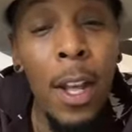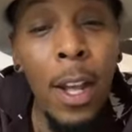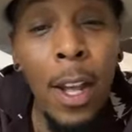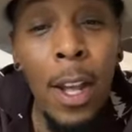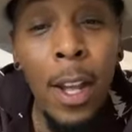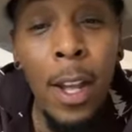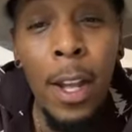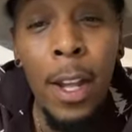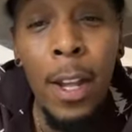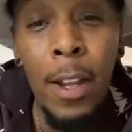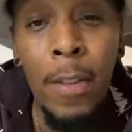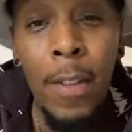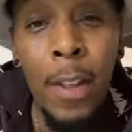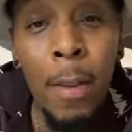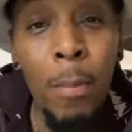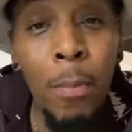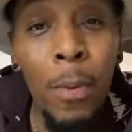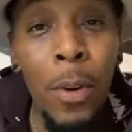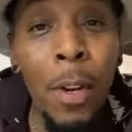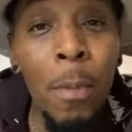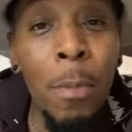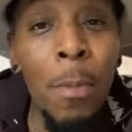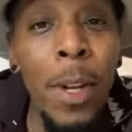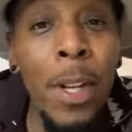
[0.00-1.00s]
Uh, they
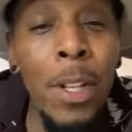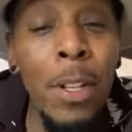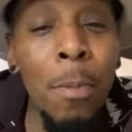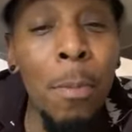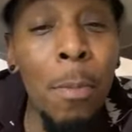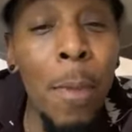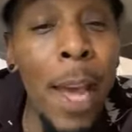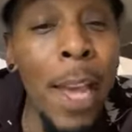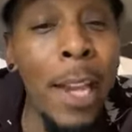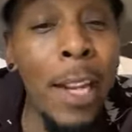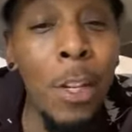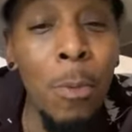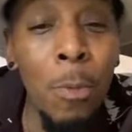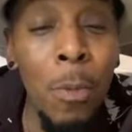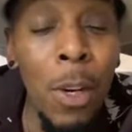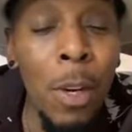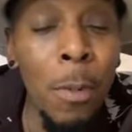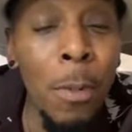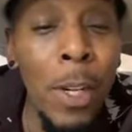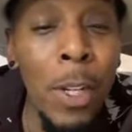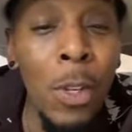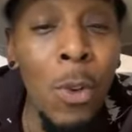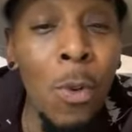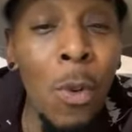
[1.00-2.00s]
pretty much, Mike has
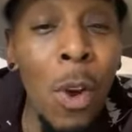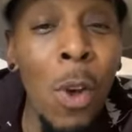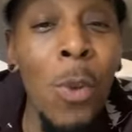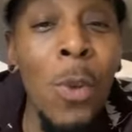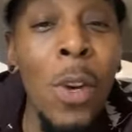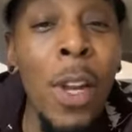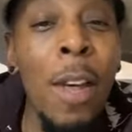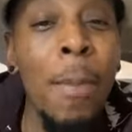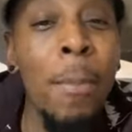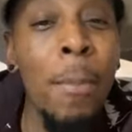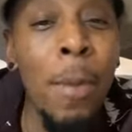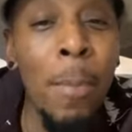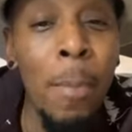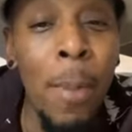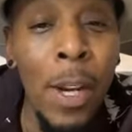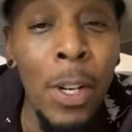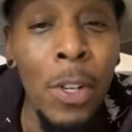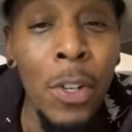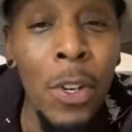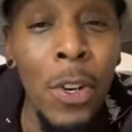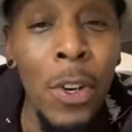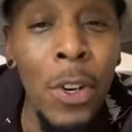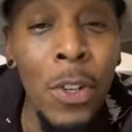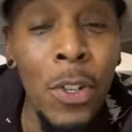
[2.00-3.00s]
pretty much grown up in
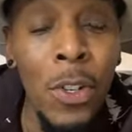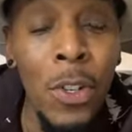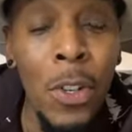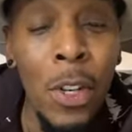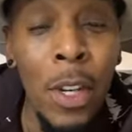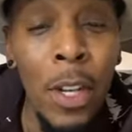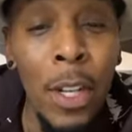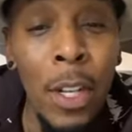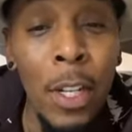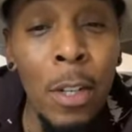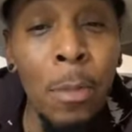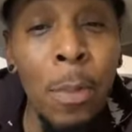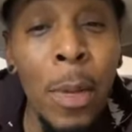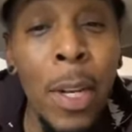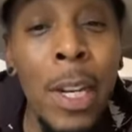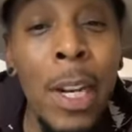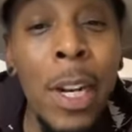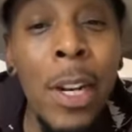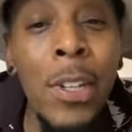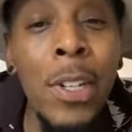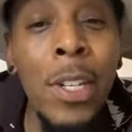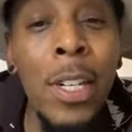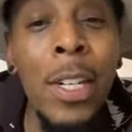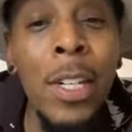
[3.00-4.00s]
my church. He's
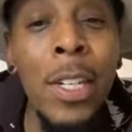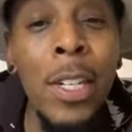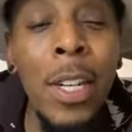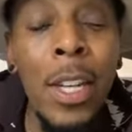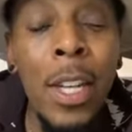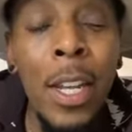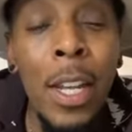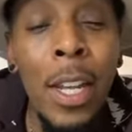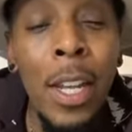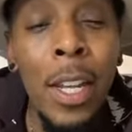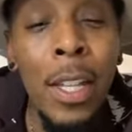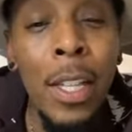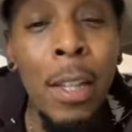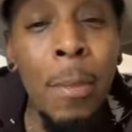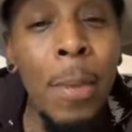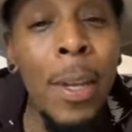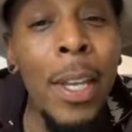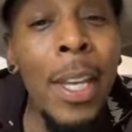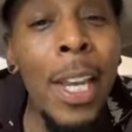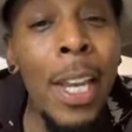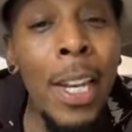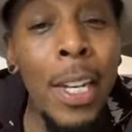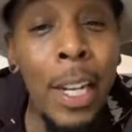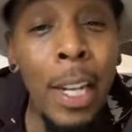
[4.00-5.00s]
been there since the
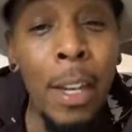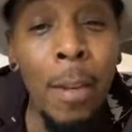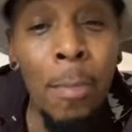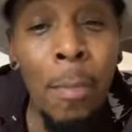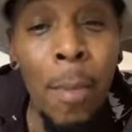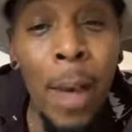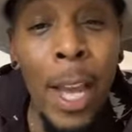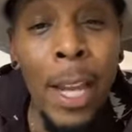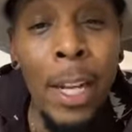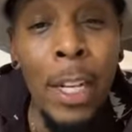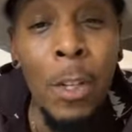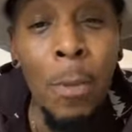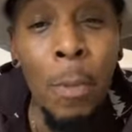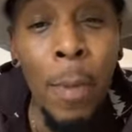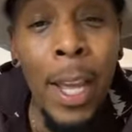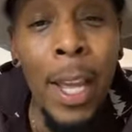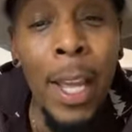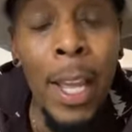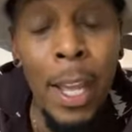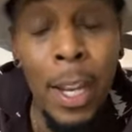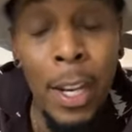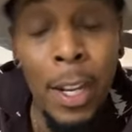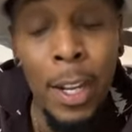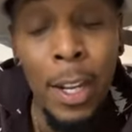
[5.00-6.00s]
beginning, Mike
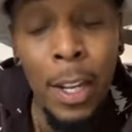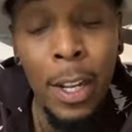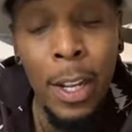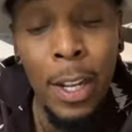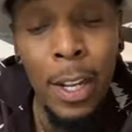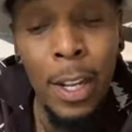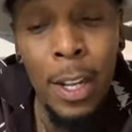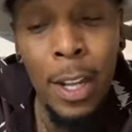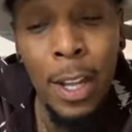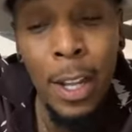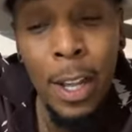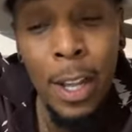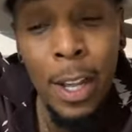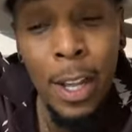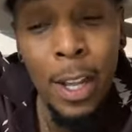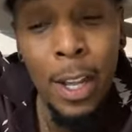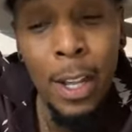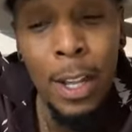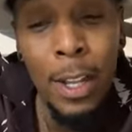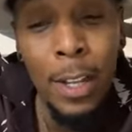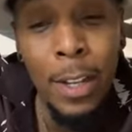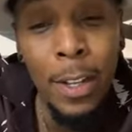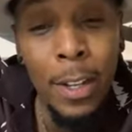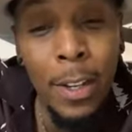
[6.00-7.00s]
Span.
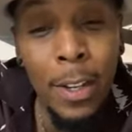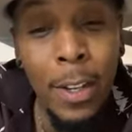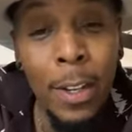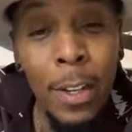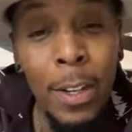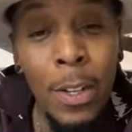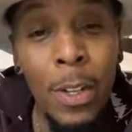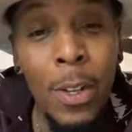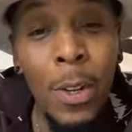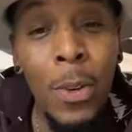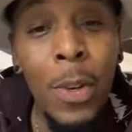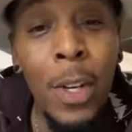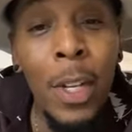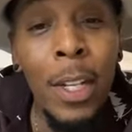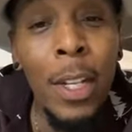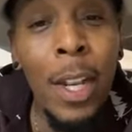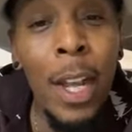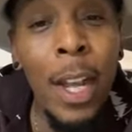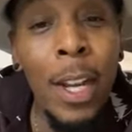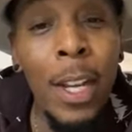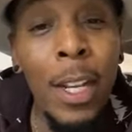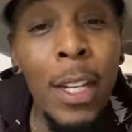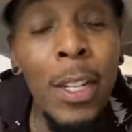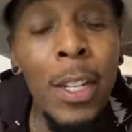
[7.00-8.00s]
Uh, and so
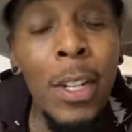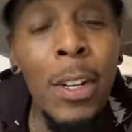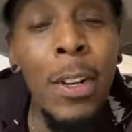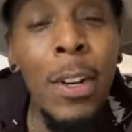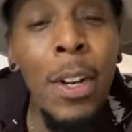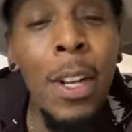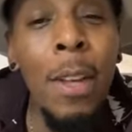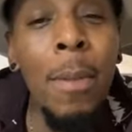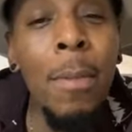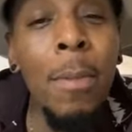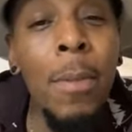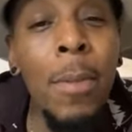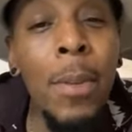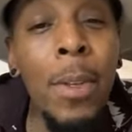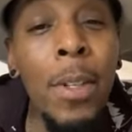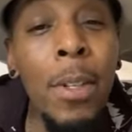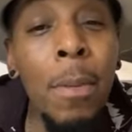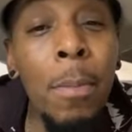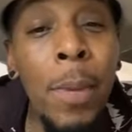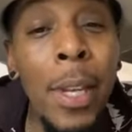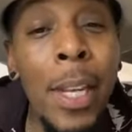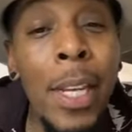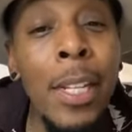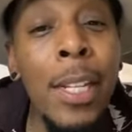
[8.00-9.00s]
he's, I consider him
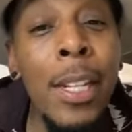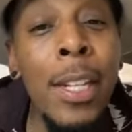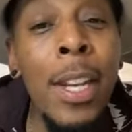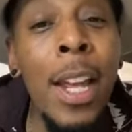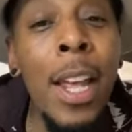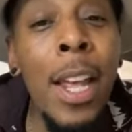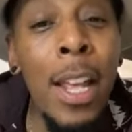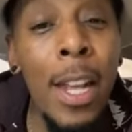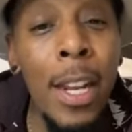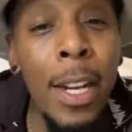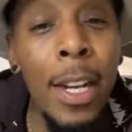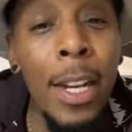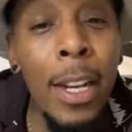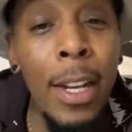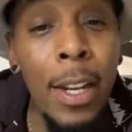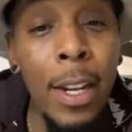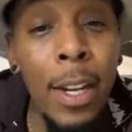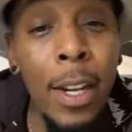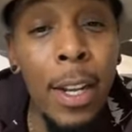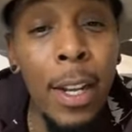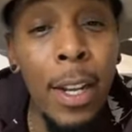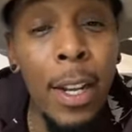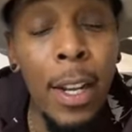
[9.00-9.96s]
to be a son.